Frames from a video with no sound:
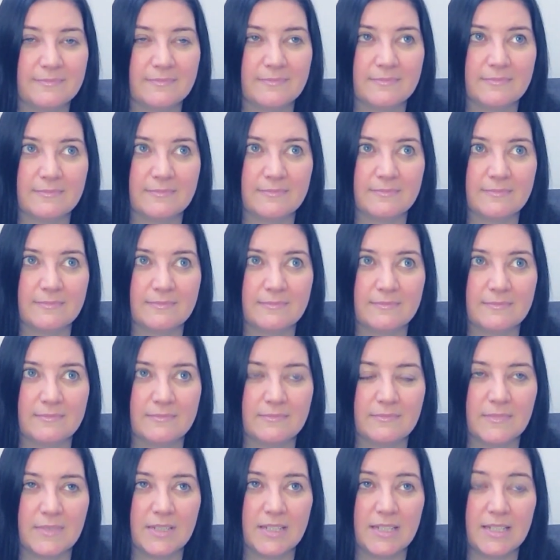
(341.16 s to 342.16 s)
Gire.
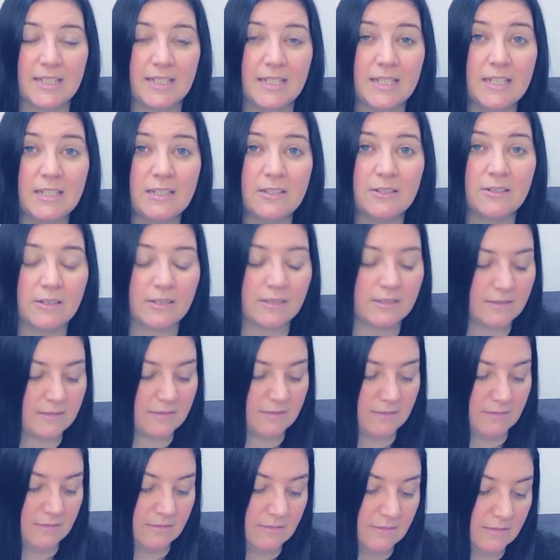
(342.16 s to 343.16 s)
Gire.
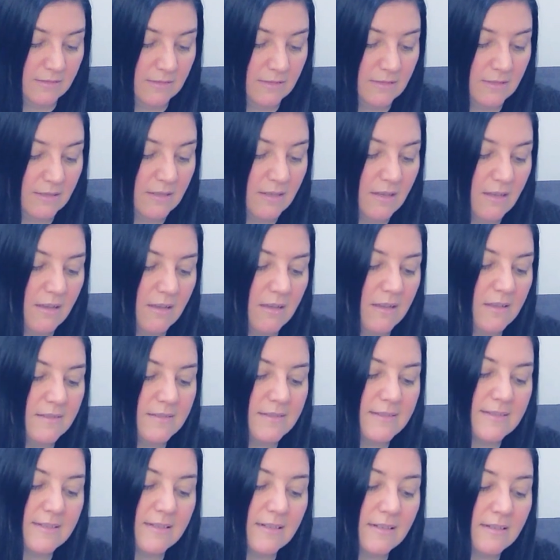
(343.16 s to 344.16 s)

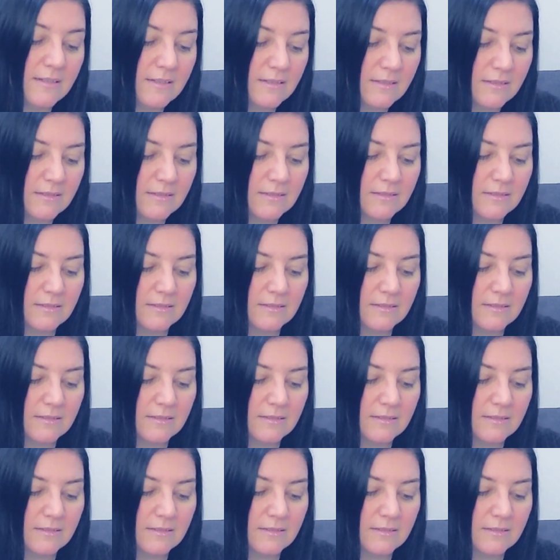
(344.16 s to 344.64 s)
Ulster.